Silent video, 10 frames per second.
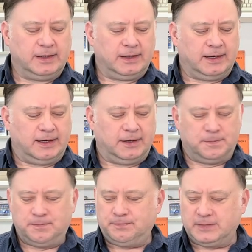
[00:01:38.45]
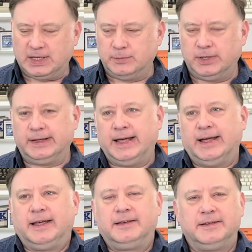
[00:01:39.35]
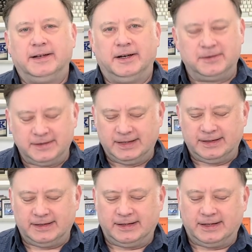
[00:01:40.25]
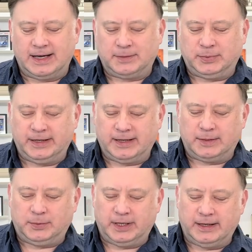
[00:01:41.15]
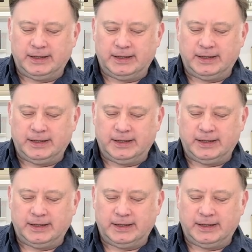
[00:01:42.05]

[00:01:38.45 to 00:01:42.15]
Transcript: But hey, you know, you gotta play, you gotta play.